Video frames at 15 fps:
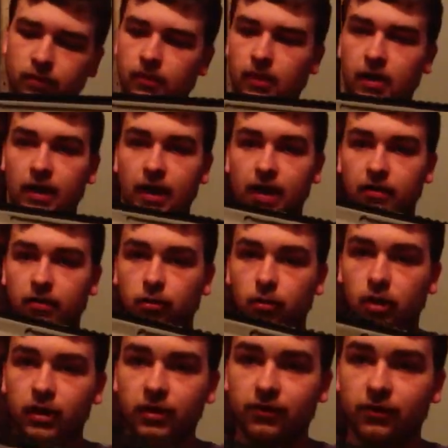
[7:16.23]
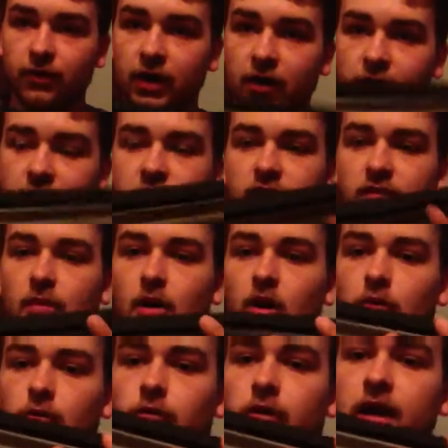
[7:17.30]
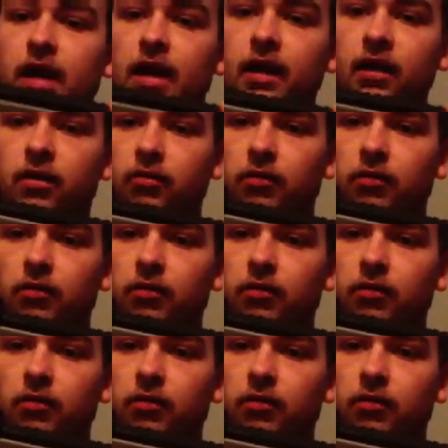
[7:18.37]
It has 1 very small ring